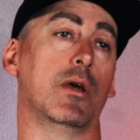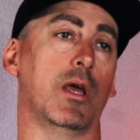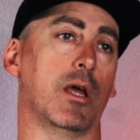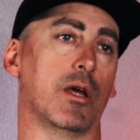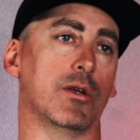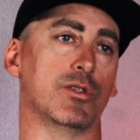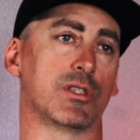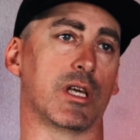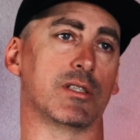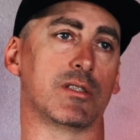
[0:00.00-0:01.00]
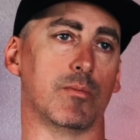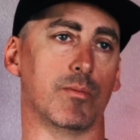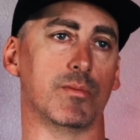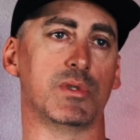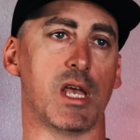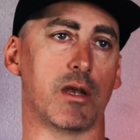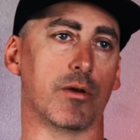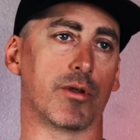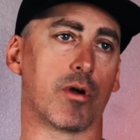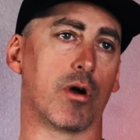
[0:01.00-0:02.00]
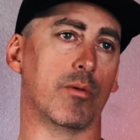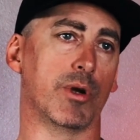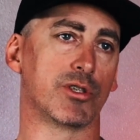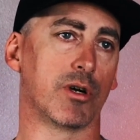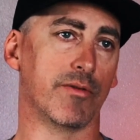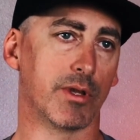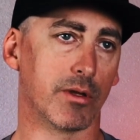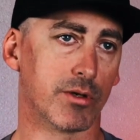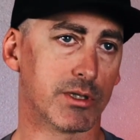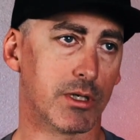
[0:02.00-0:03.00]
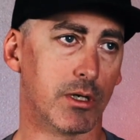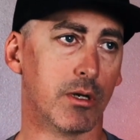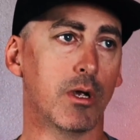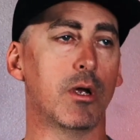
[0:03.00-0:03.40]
and just get some data on the car and make sure everything looks good.